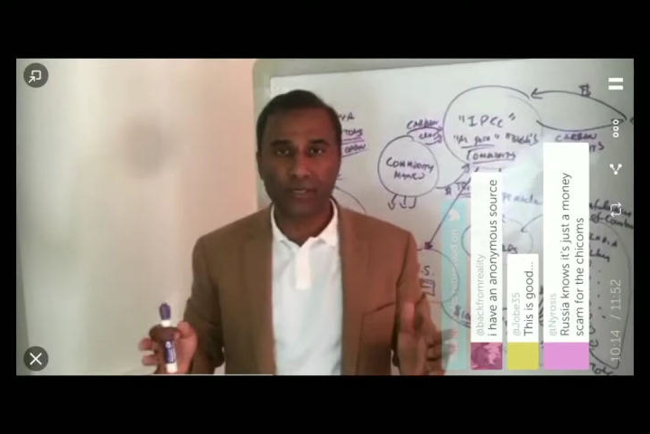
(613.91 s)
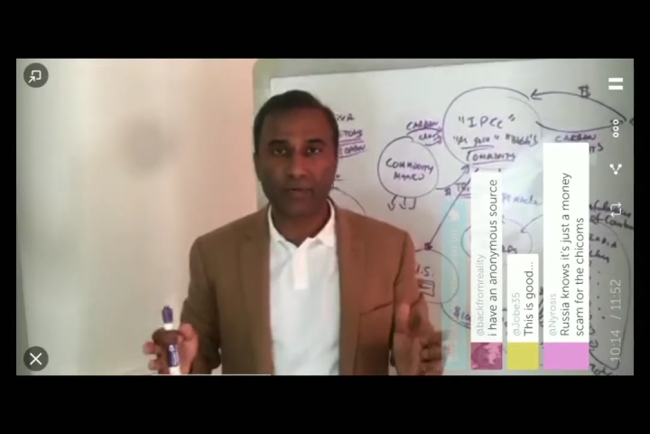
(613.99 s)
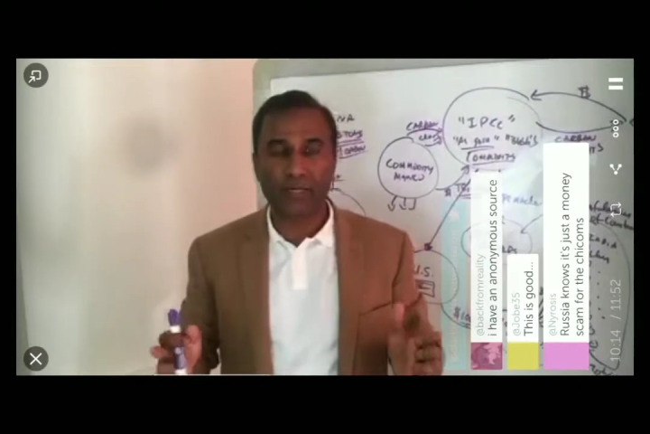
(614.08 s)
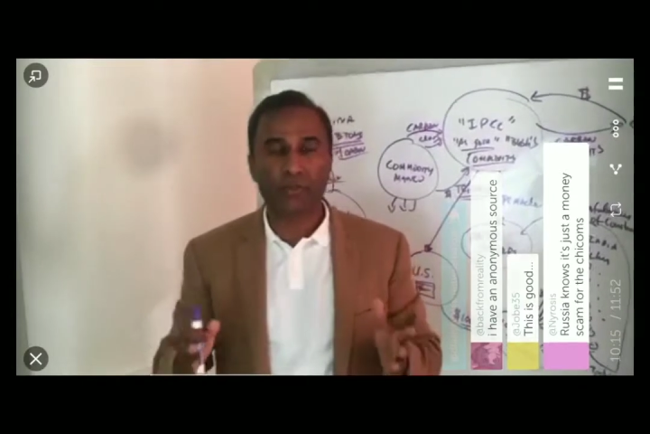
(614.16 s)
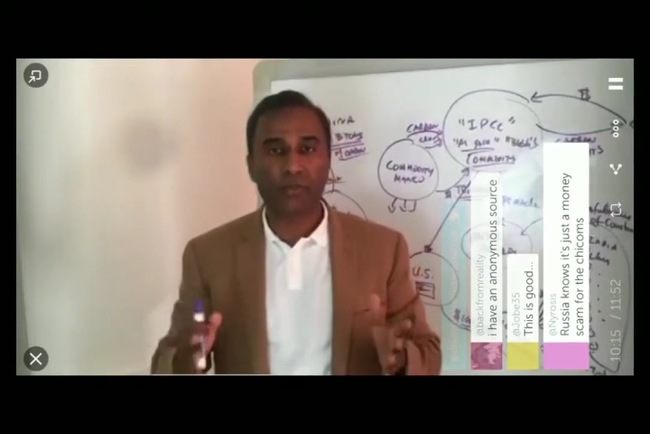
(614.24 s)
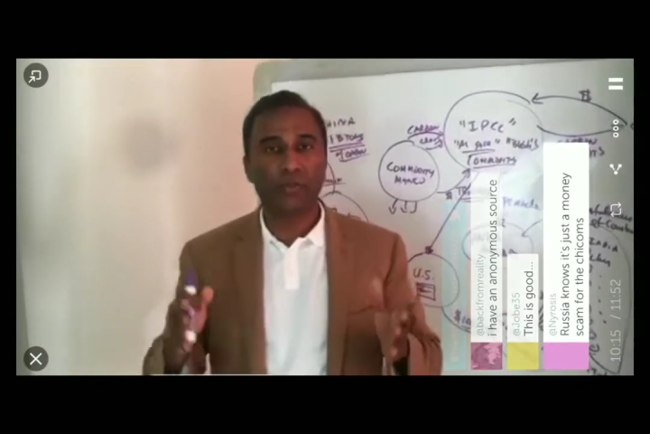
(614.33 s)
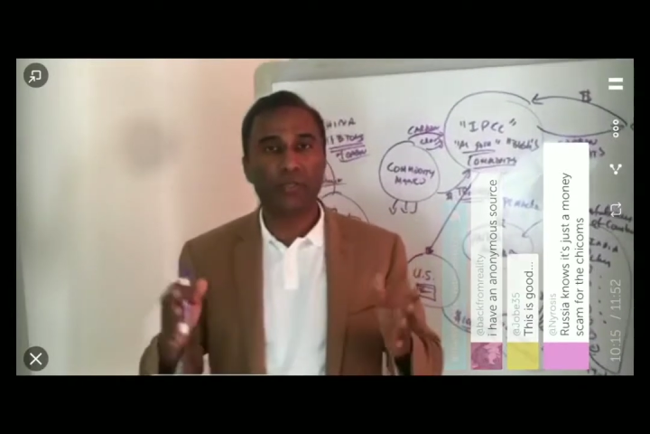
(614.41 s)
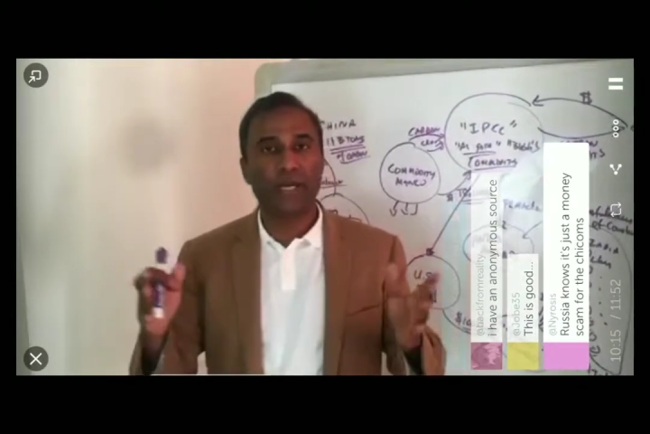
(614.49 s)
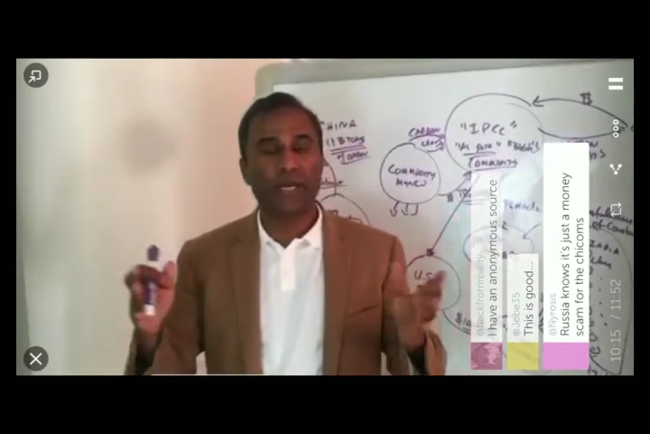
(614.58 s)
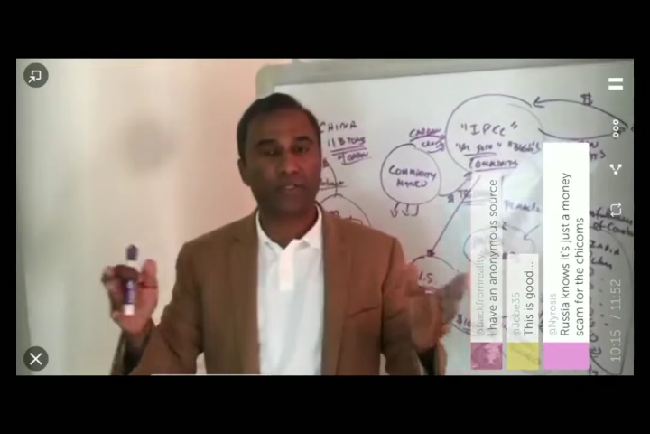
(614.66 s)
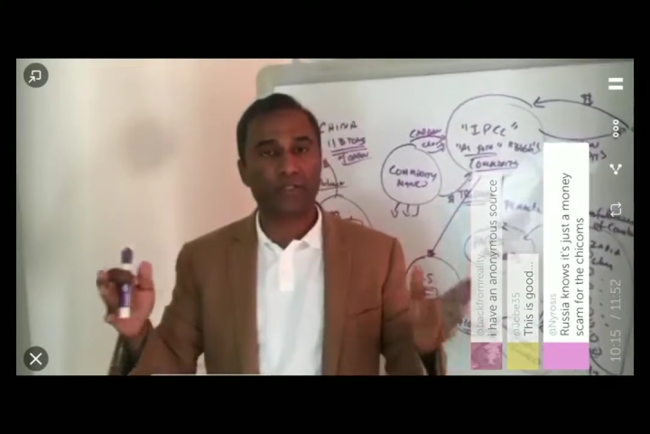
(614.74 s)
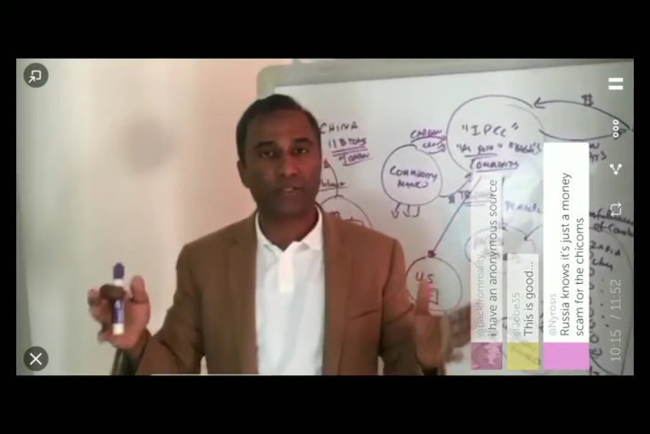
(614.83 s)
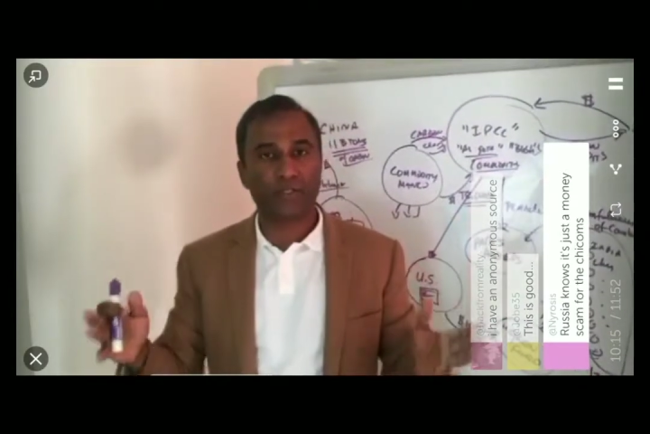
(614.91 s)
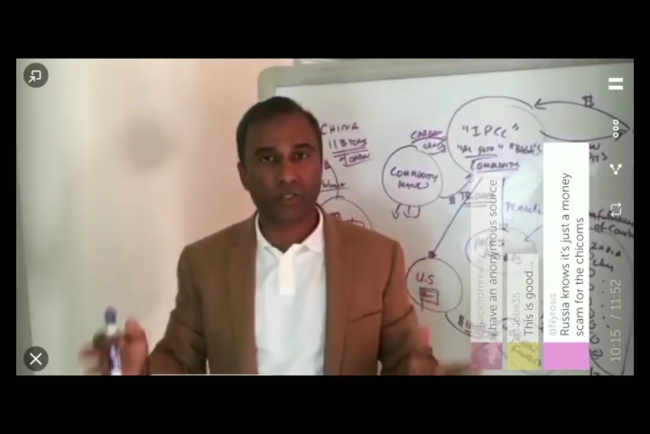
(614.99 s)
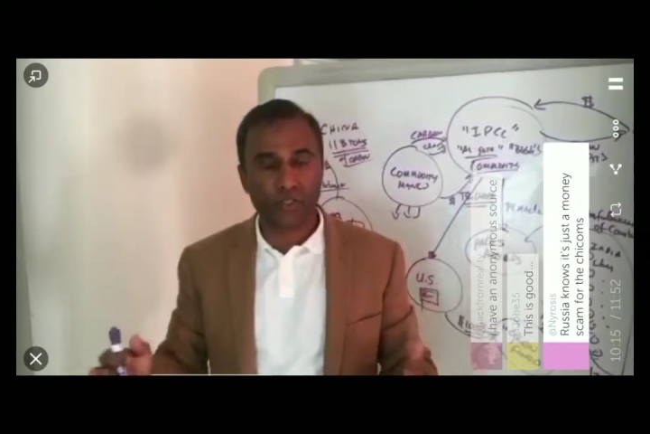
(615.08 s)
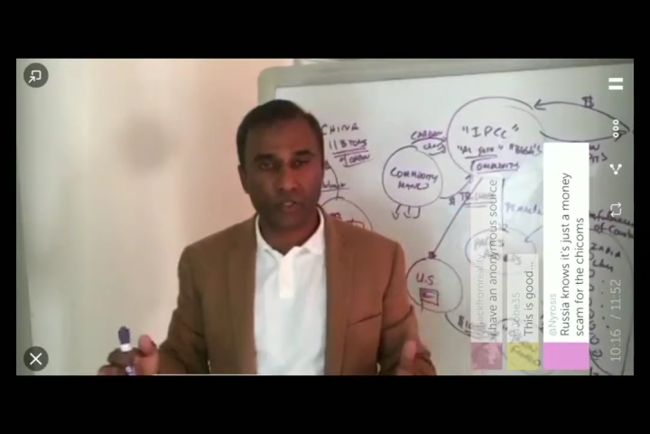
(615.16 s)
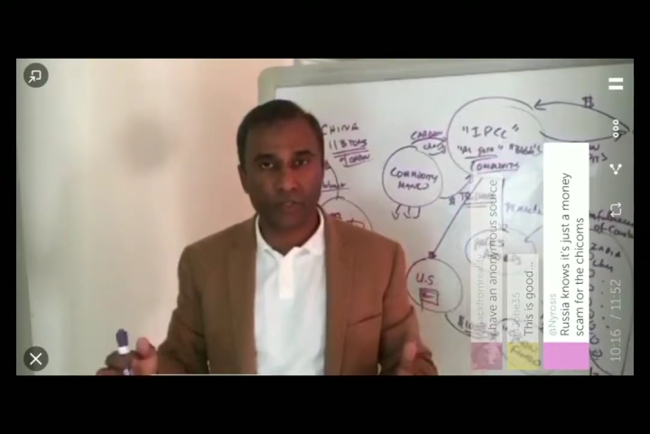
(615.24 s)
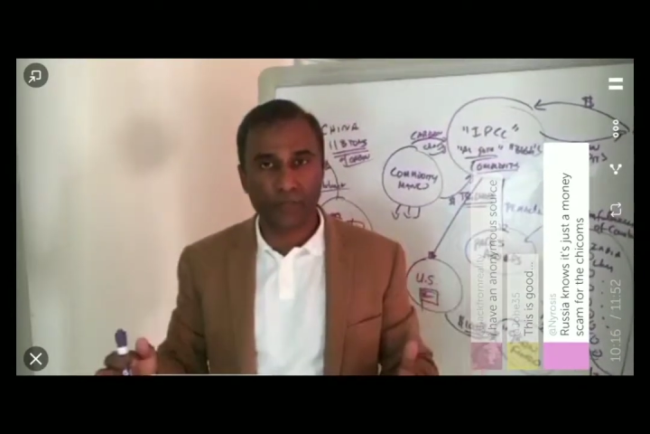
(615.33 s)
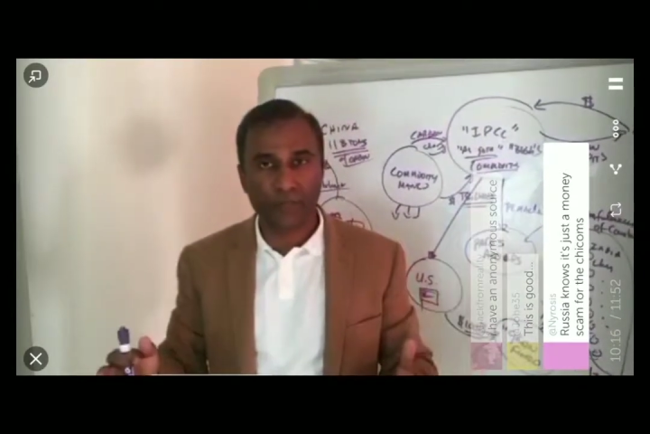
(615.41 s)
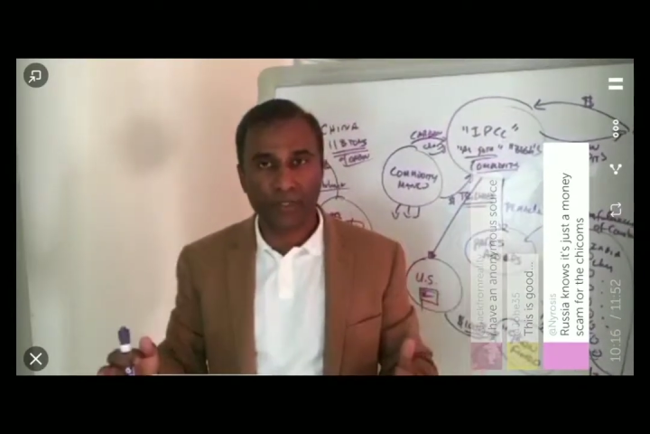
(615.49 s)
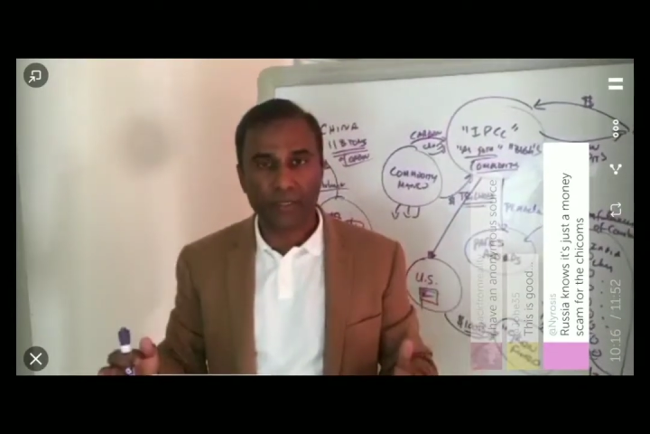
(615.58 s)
around 2002,